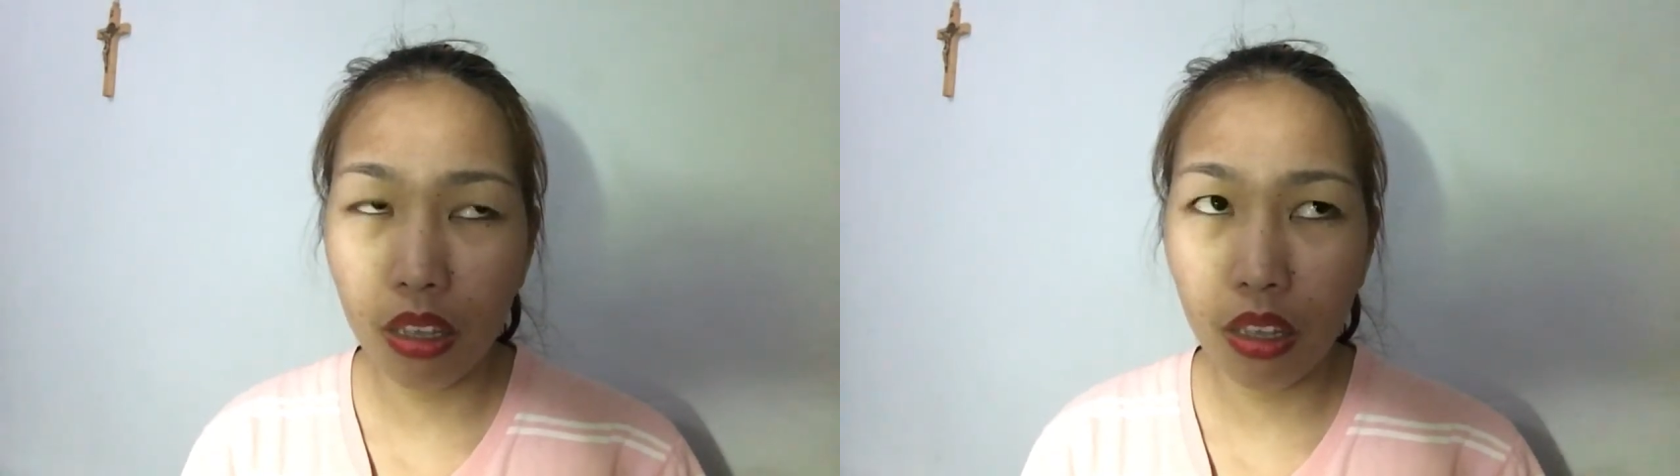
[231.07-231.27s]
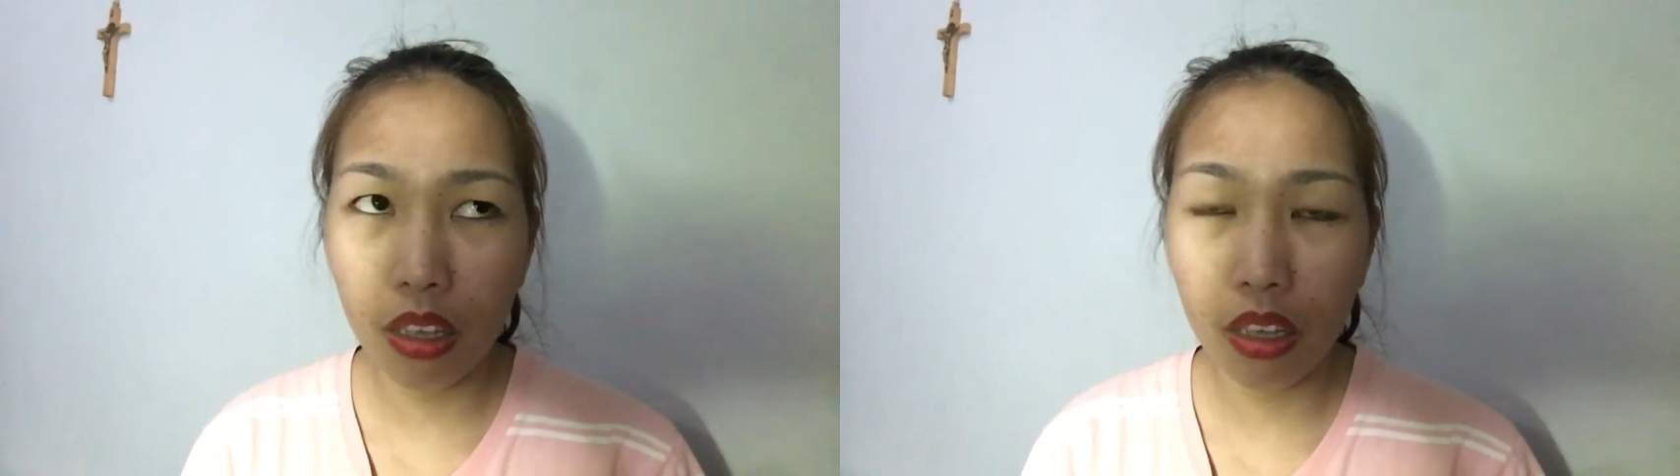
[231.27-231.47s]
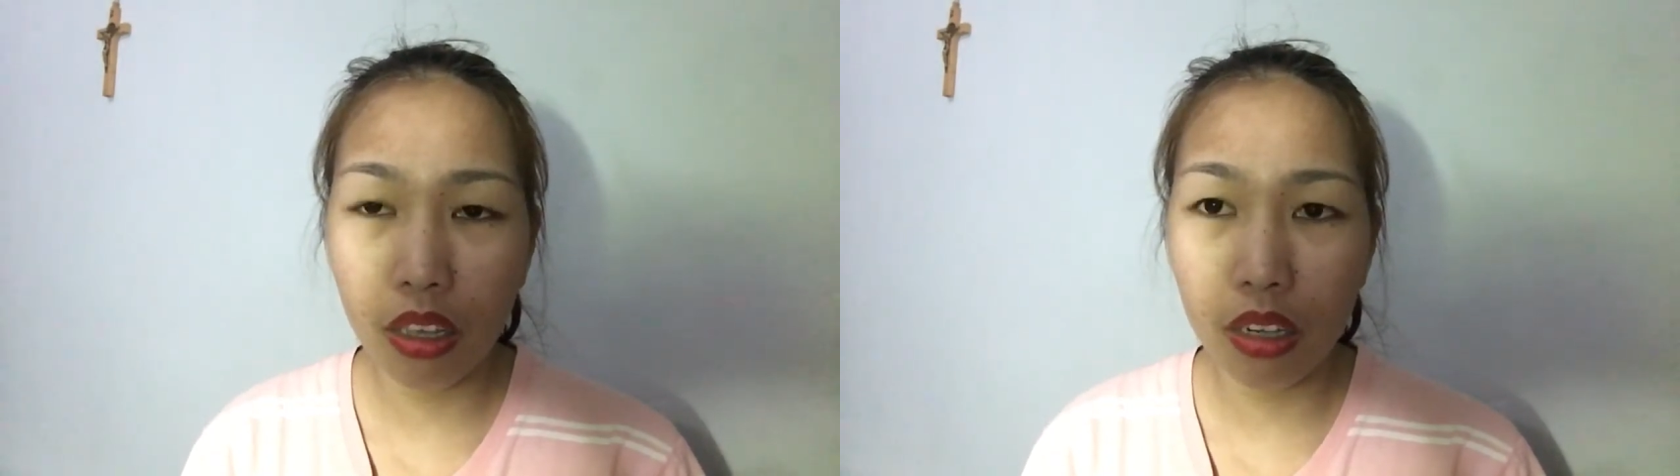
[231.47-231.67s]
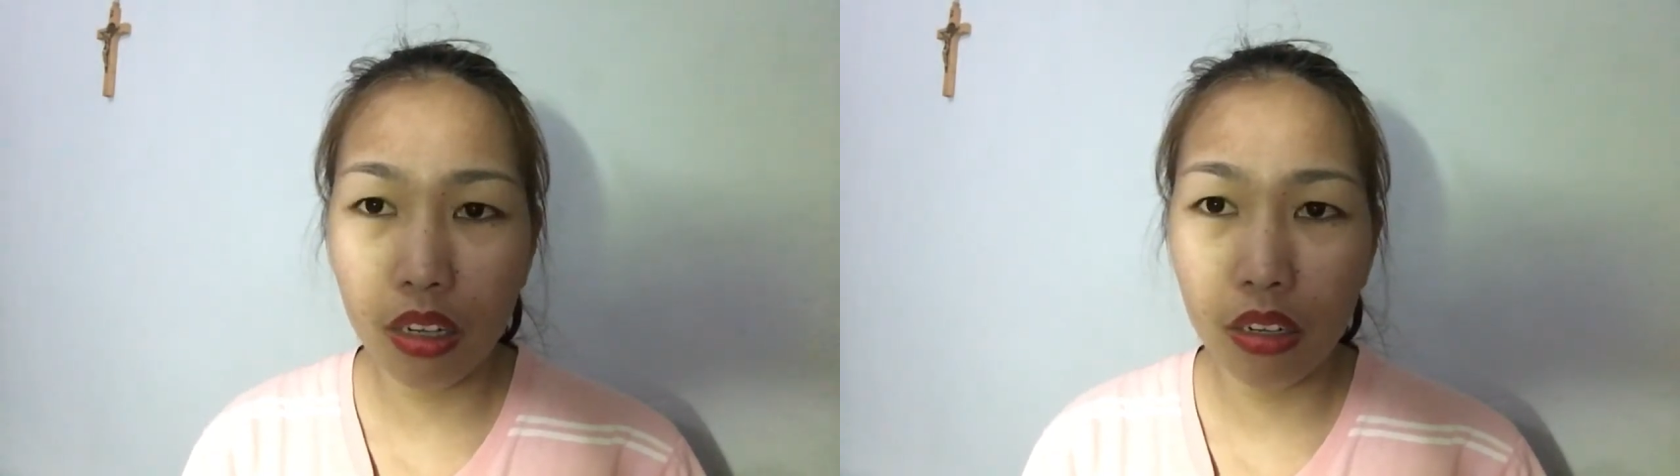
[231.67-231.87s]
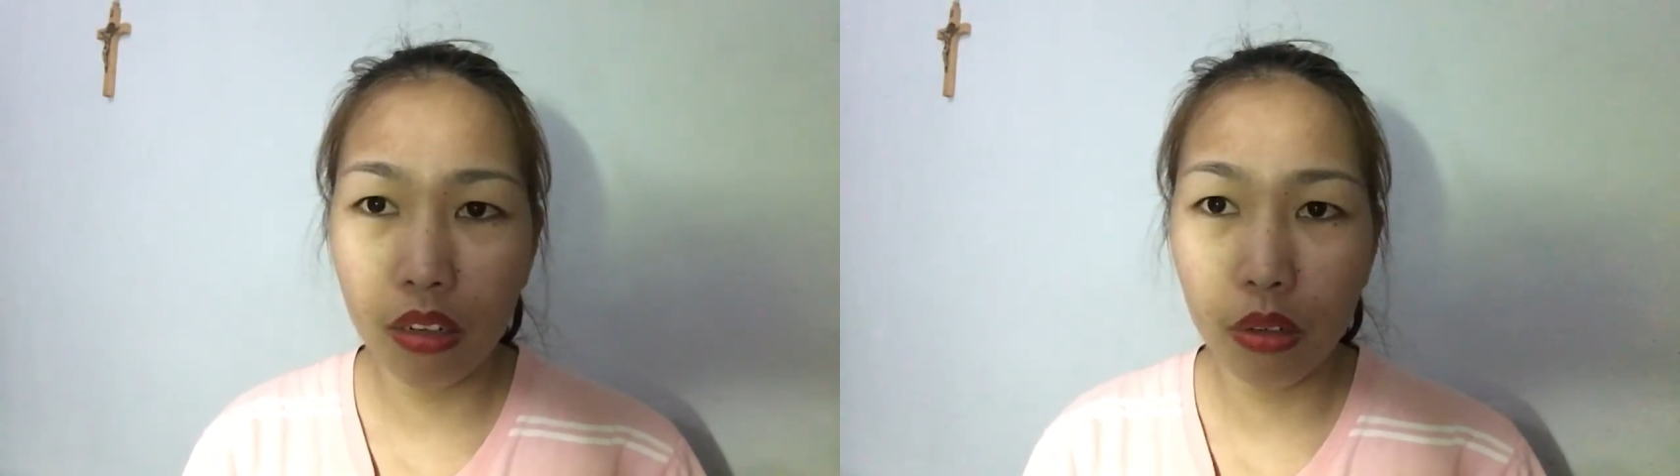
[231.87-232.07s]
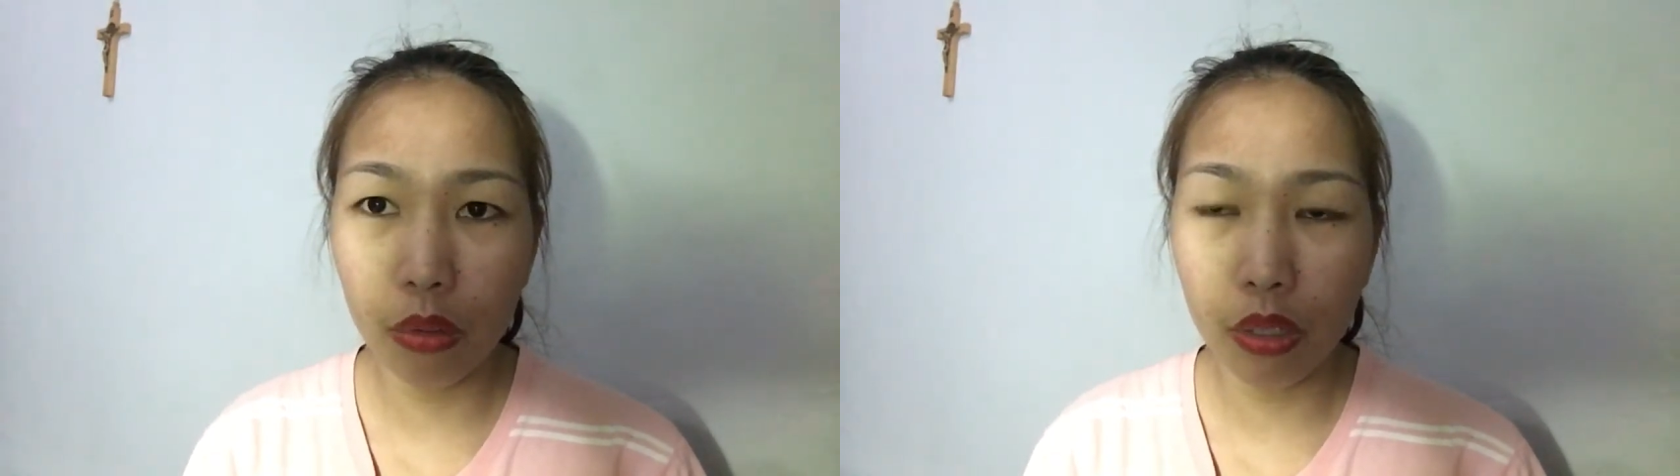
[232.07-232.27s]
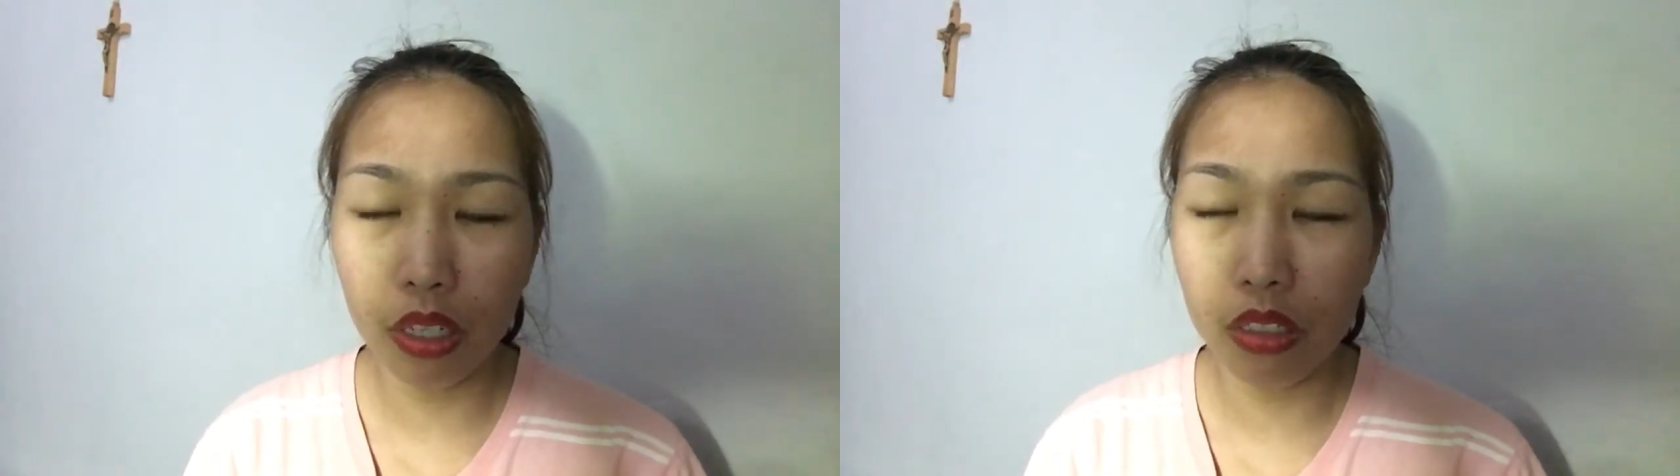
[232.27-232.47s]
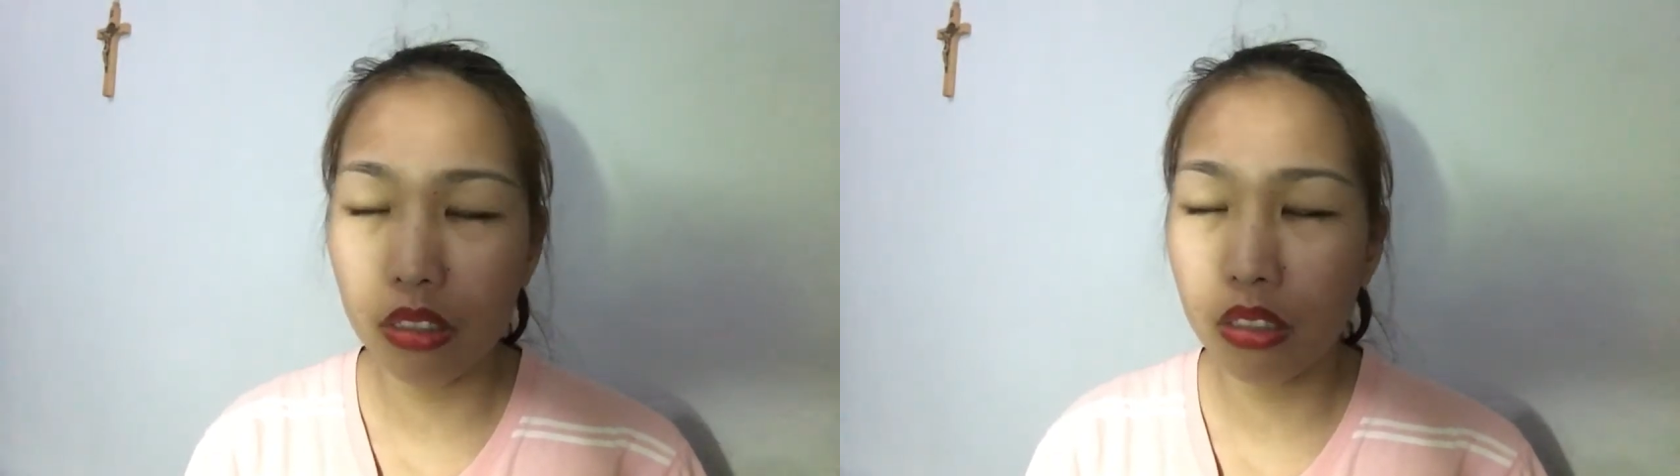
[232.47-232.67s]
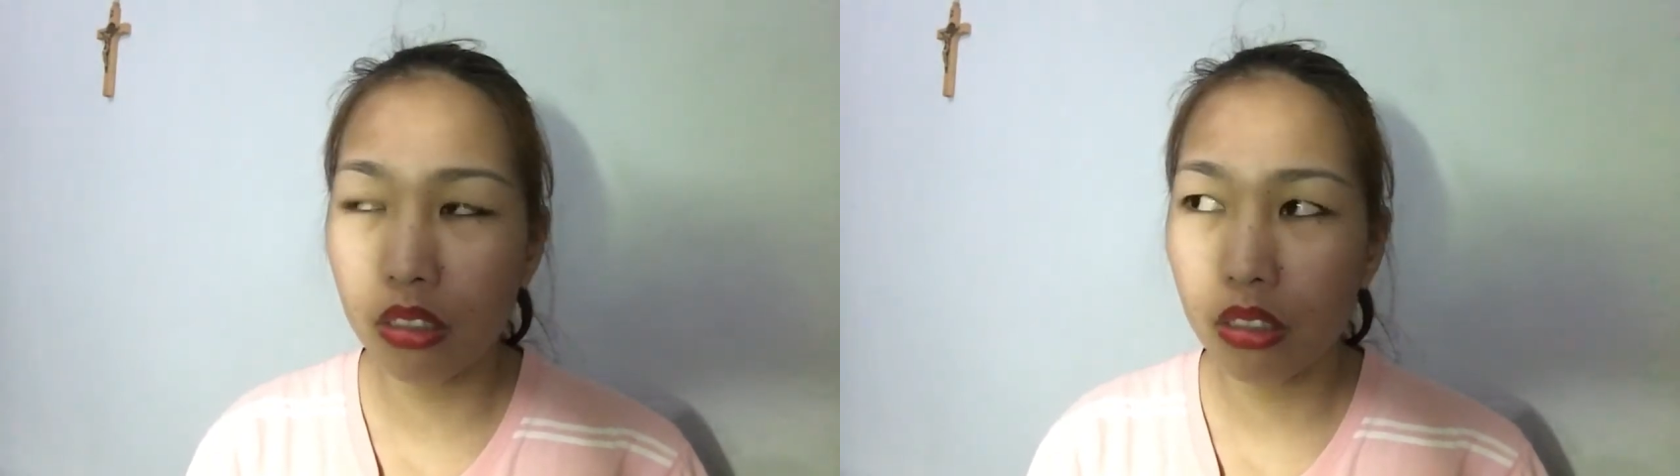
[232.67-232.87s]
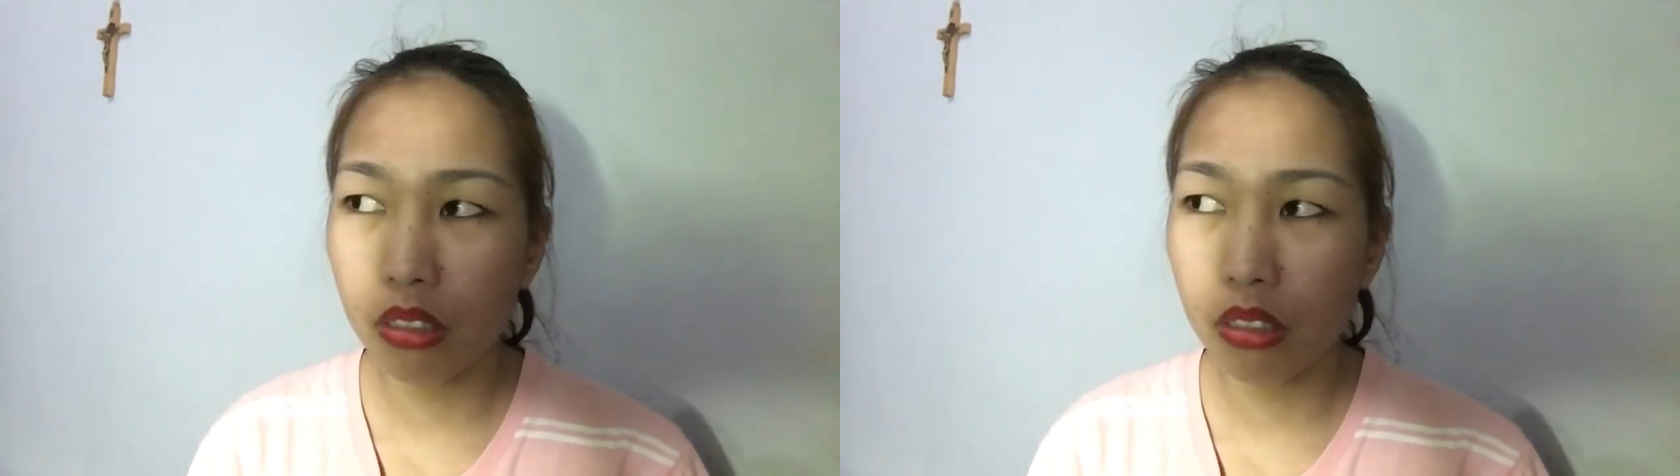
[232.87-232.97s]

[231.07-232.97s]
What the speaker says: and what else?